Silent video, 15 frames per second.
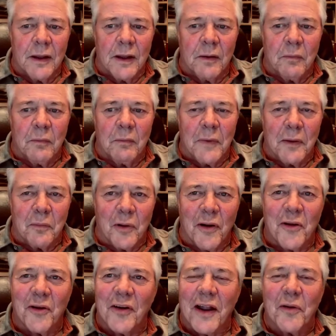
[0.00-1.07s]
My
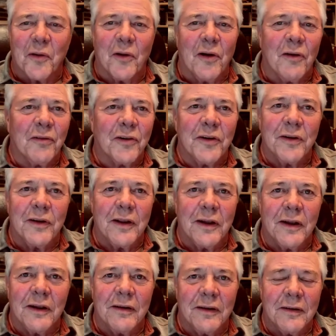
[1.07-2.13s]
brother and I were offered
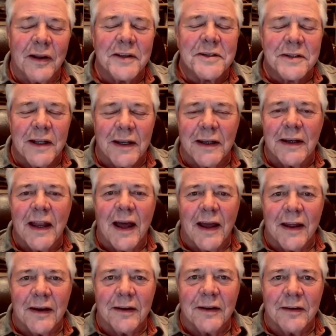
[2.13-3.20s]
a steady
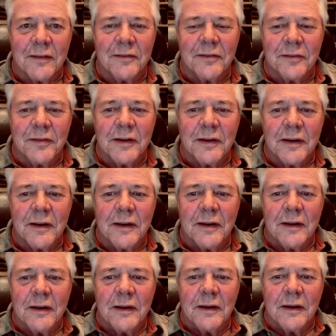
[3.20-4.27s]
diet of
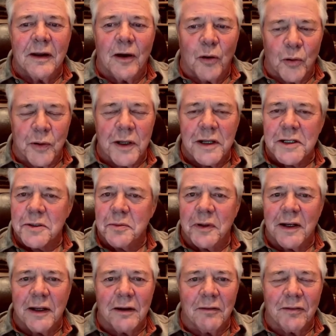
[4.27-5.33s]
Old Testament
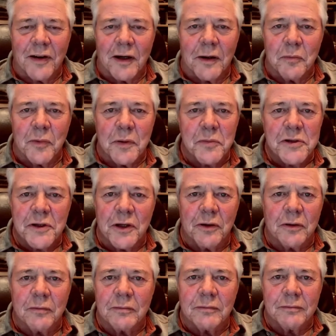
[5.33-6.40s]
hellfire and
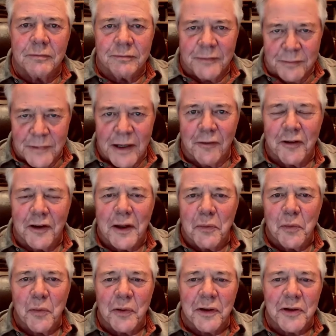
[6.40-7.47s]
brimstone every time
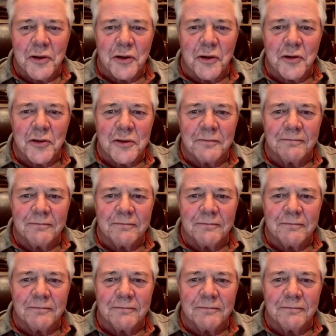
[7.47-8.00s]
we went to church.